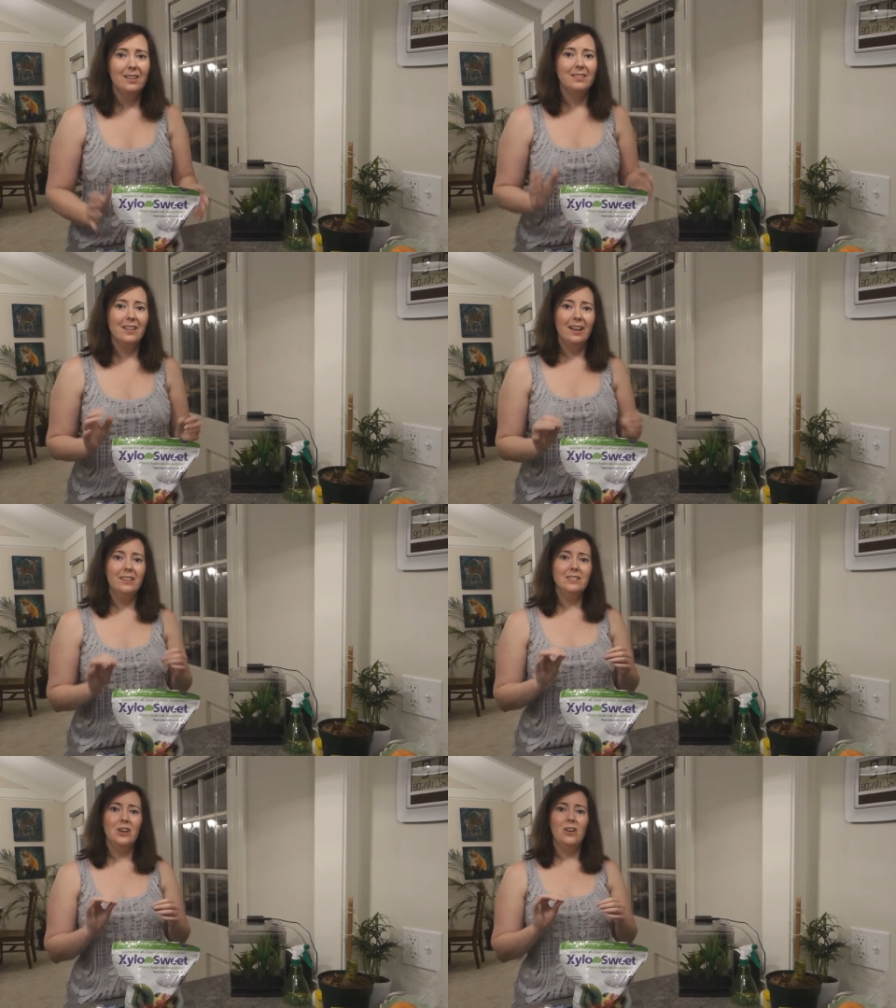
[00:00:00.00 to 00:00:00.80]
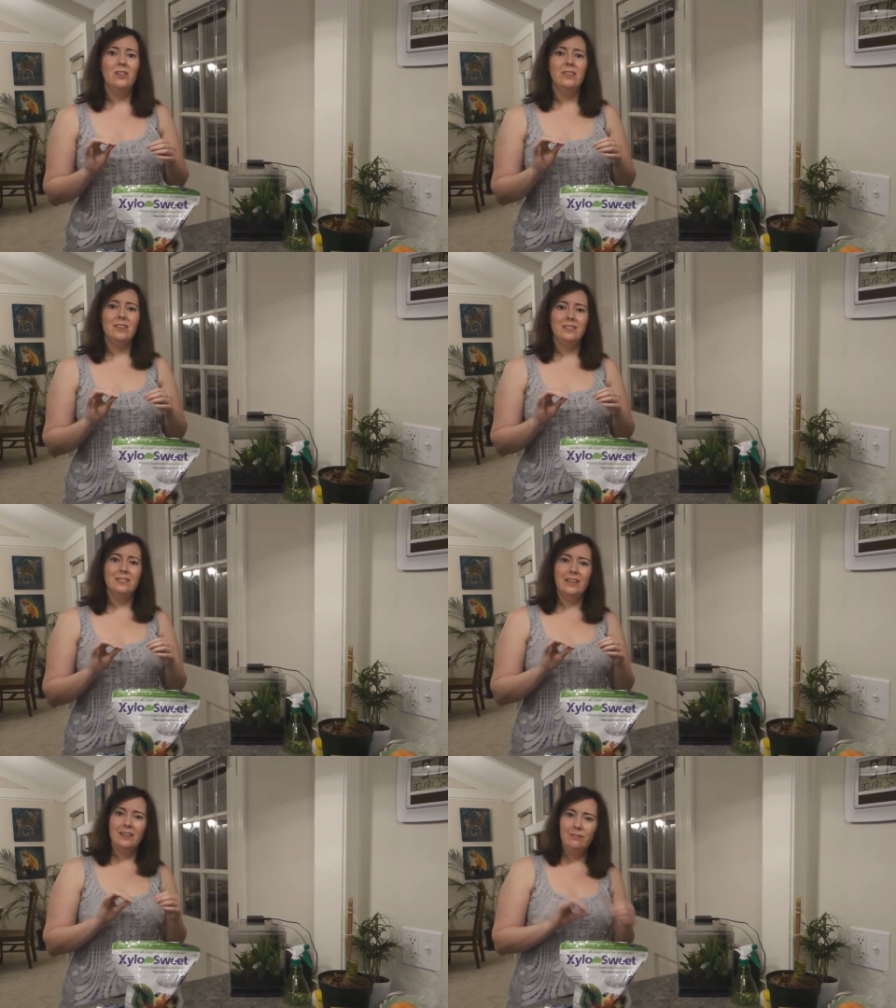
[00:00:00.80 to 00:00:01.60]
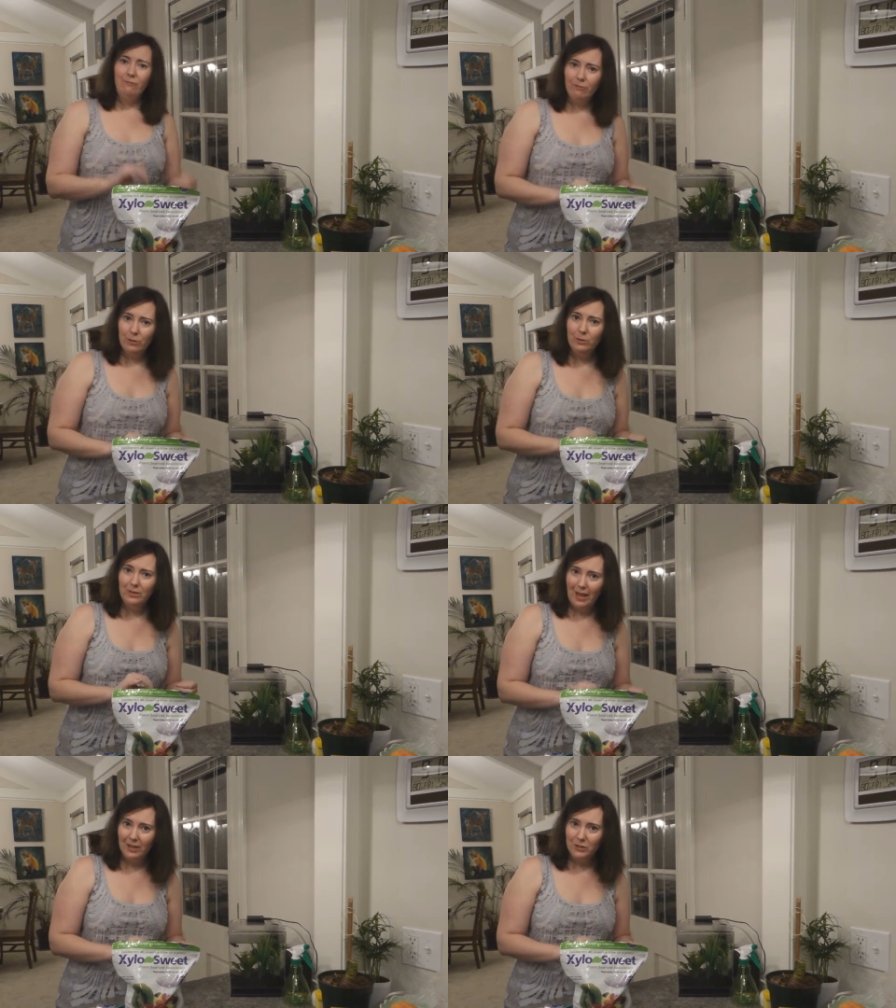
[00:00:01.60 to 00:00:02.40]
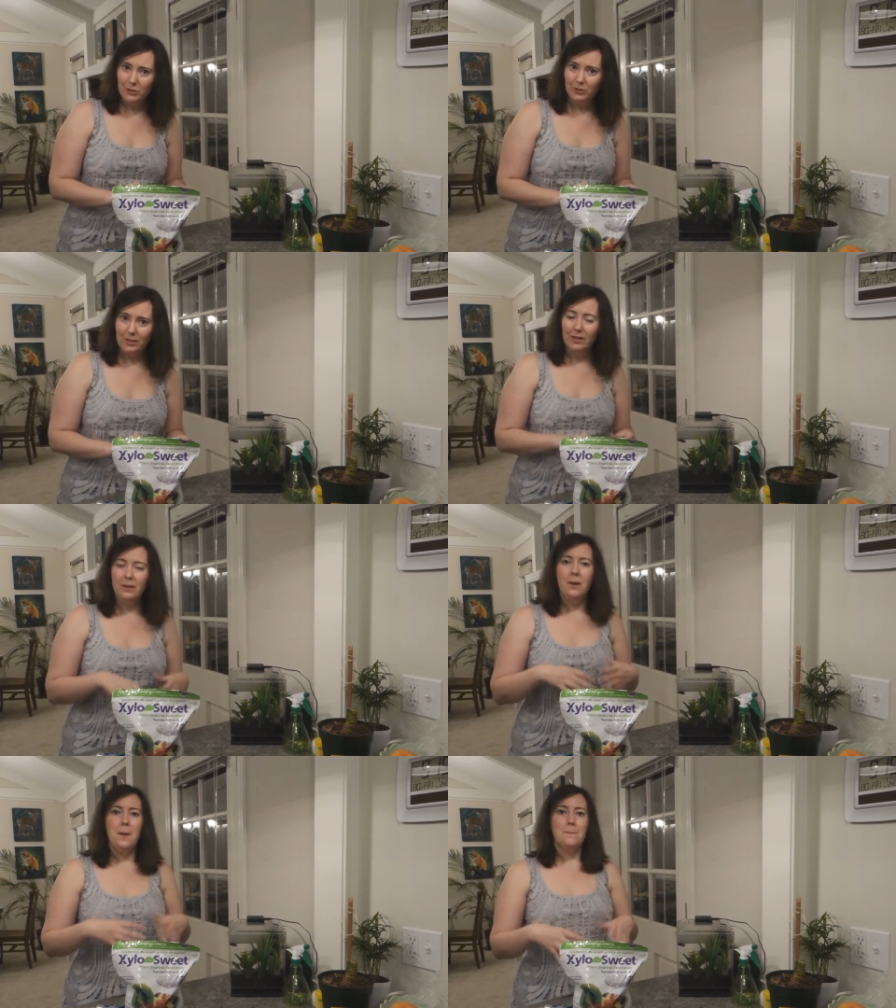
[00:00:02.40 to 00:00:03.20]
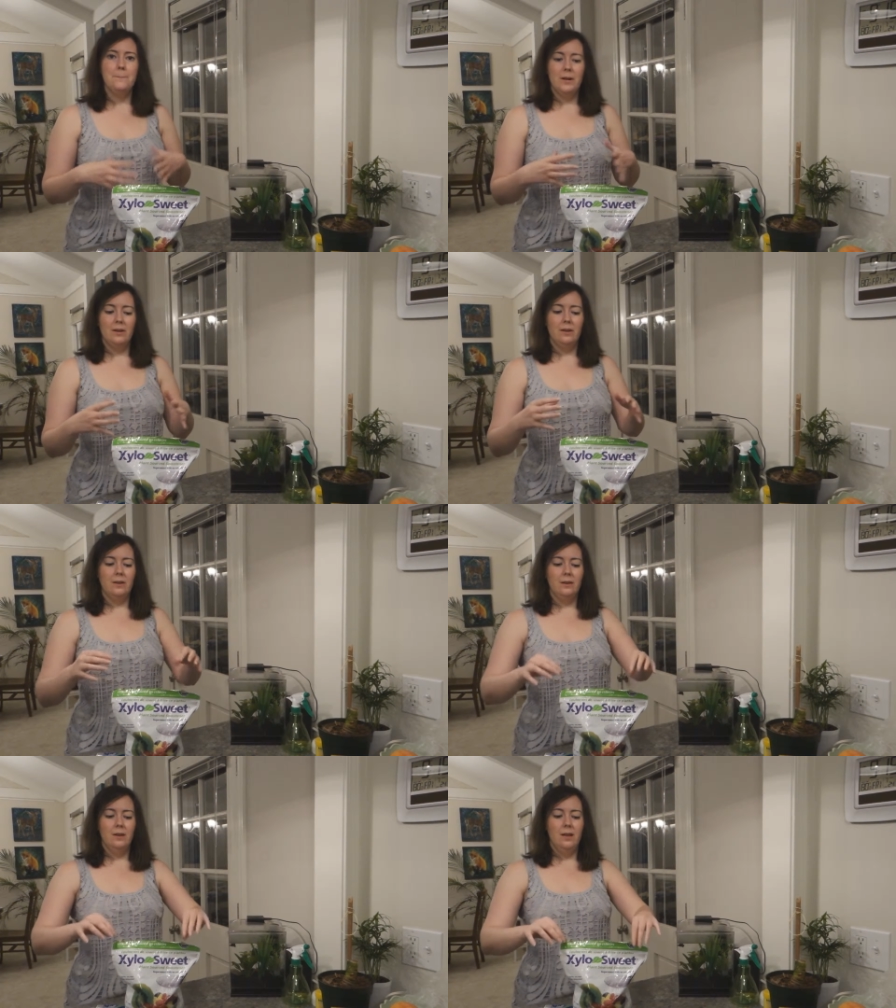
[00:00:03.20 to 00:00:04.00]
Xylitol is in fruit naturally, but